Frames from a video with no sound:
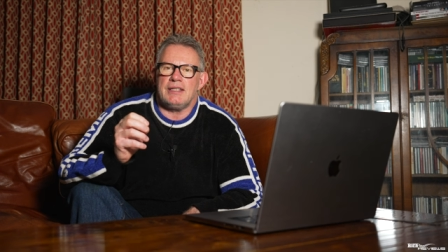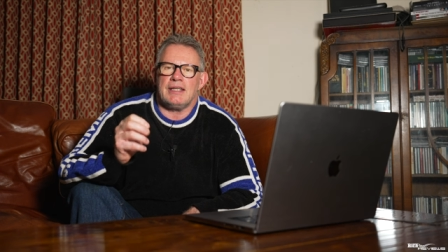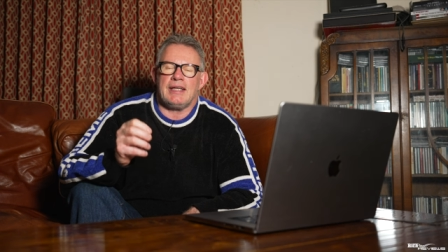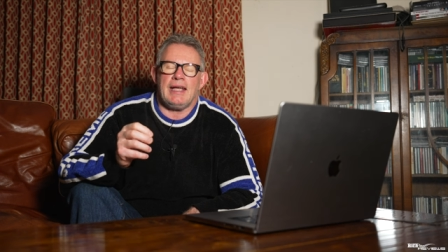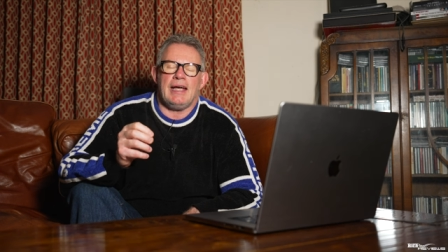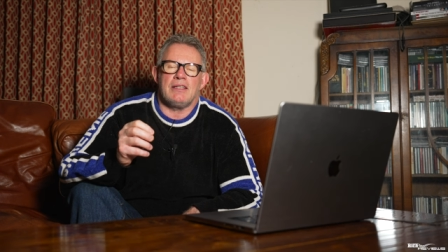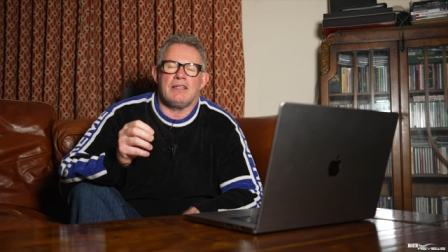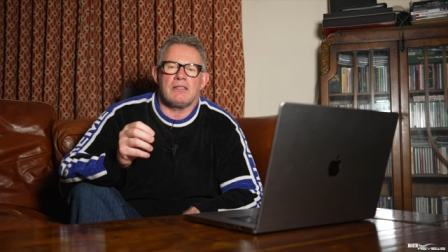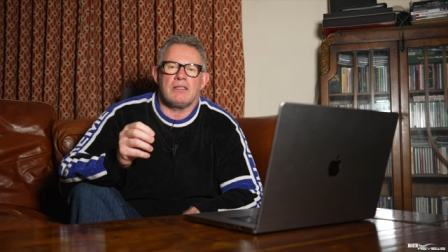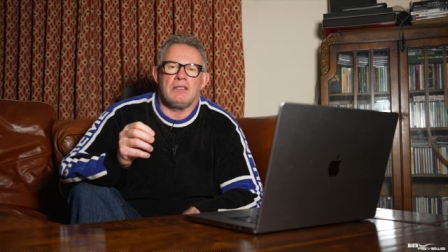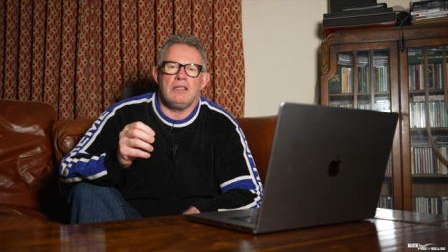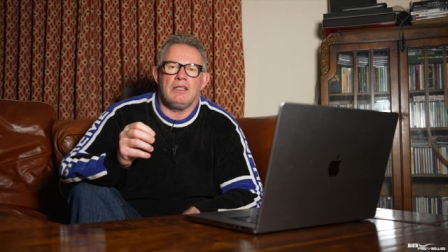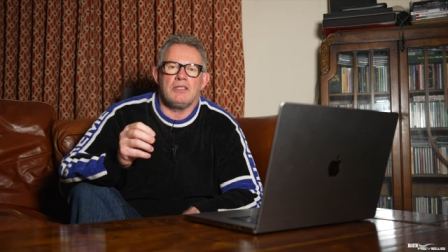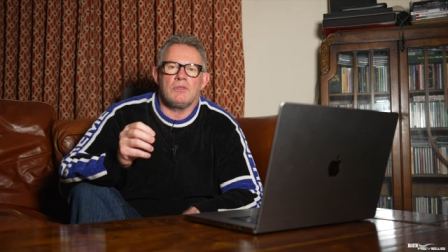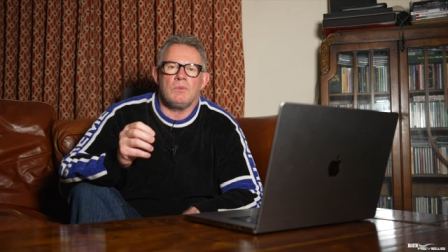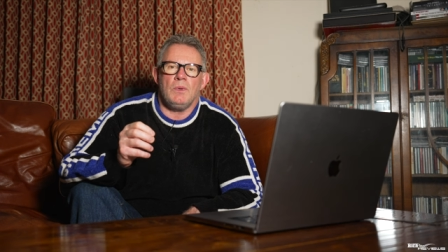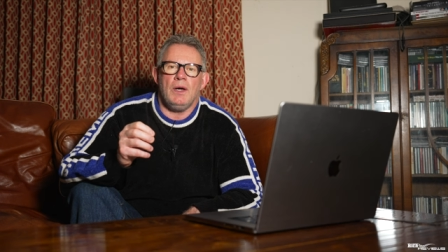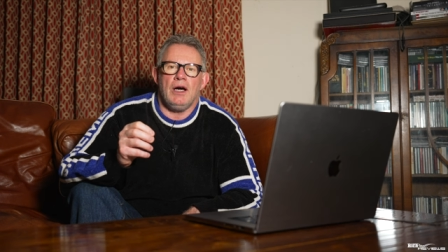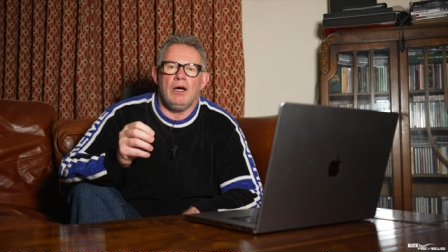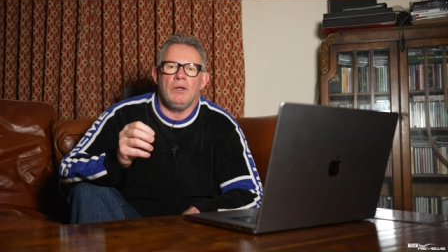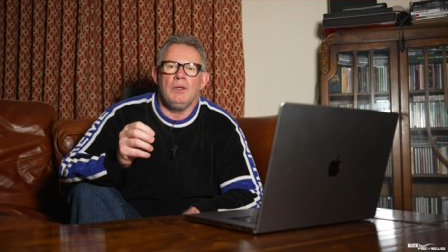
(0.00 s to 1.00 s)
to cancel as
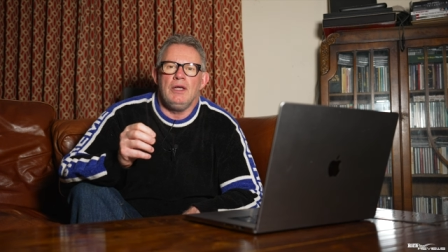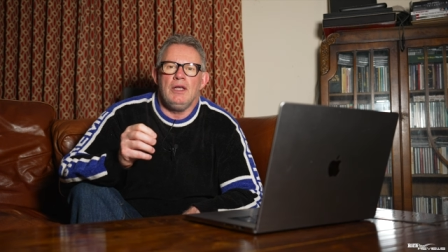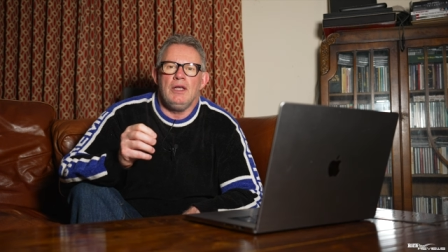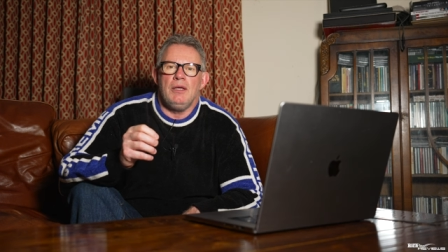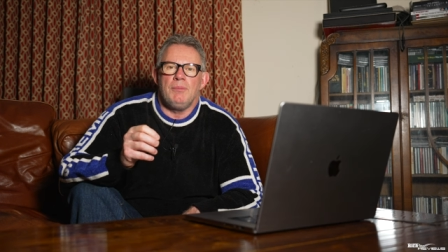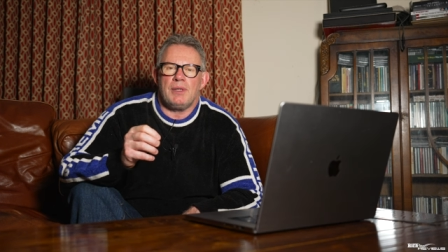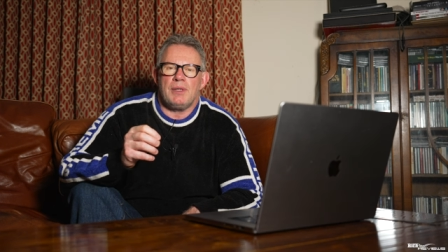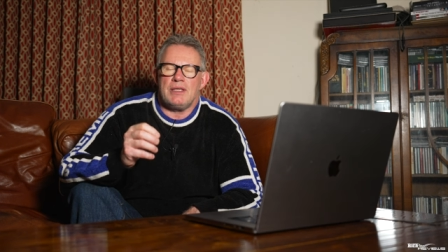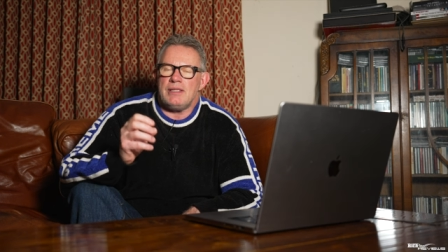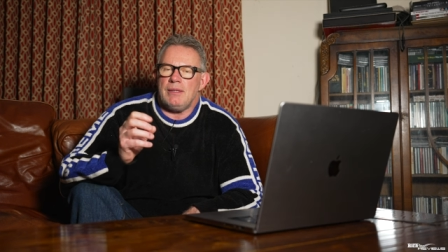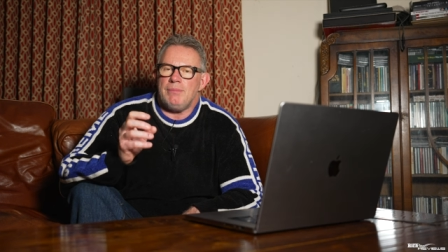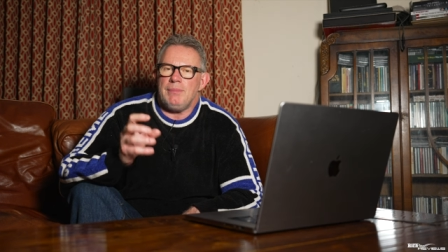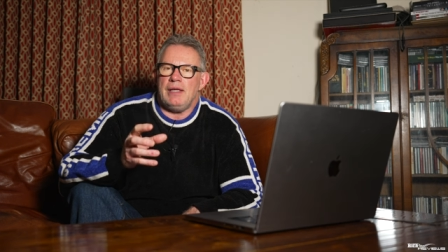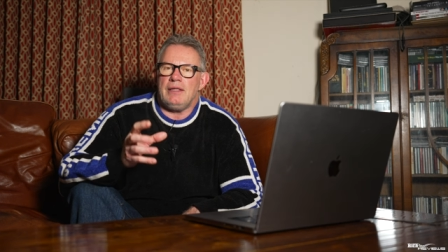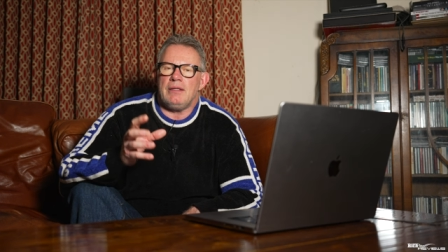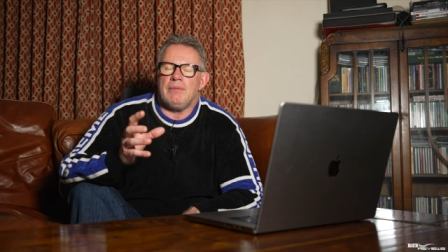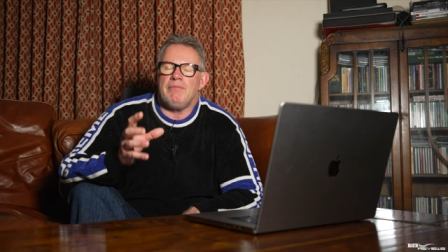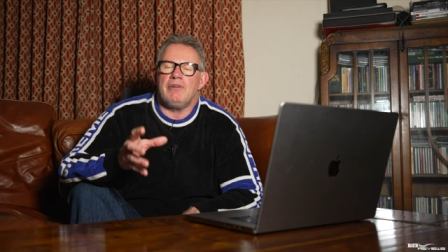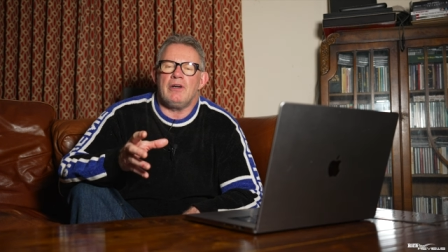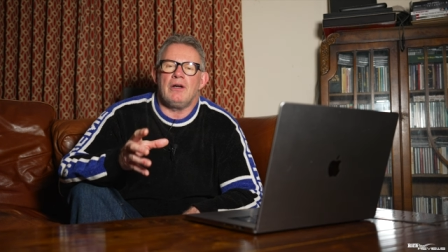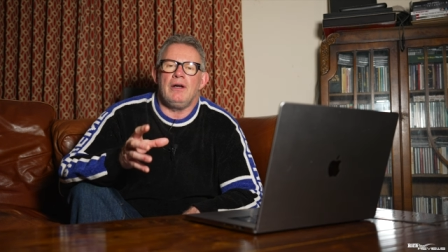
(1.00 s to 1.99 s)
well because it
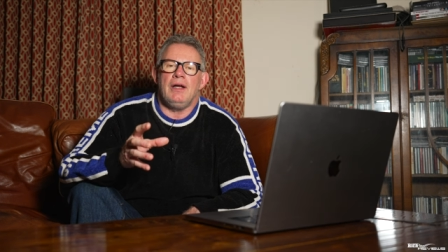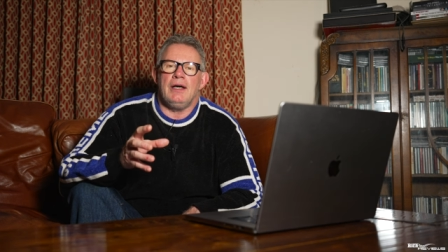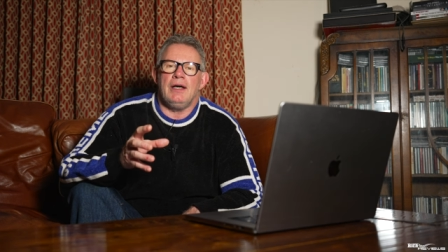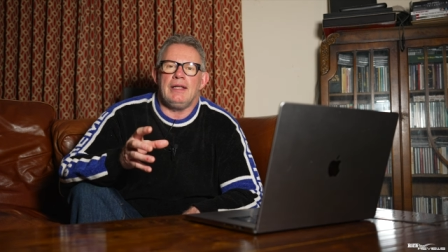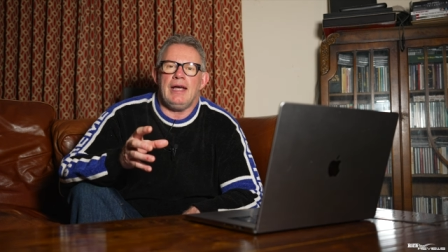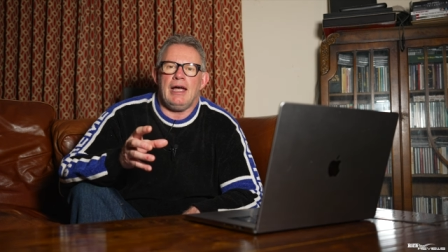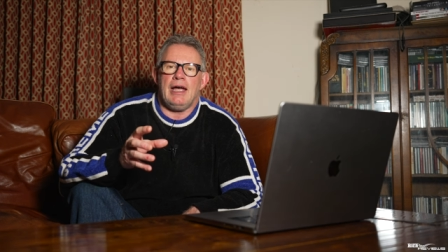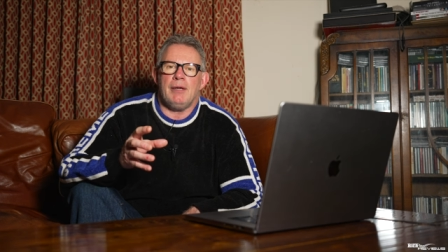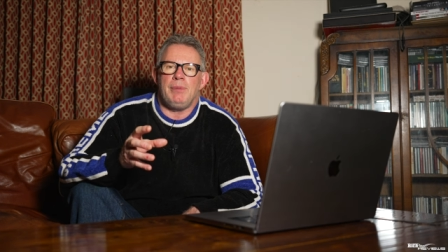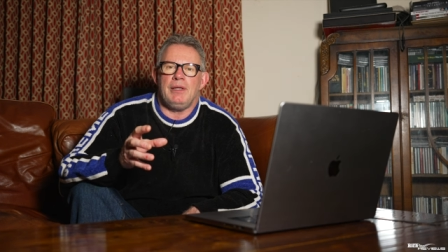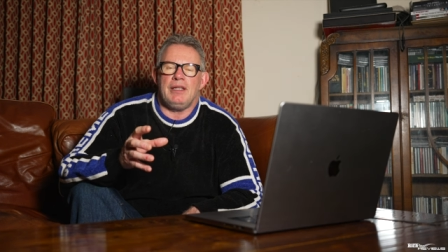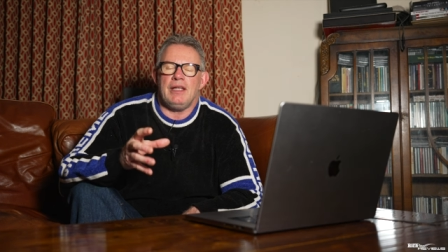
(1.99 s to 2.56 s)
made them very unhappy.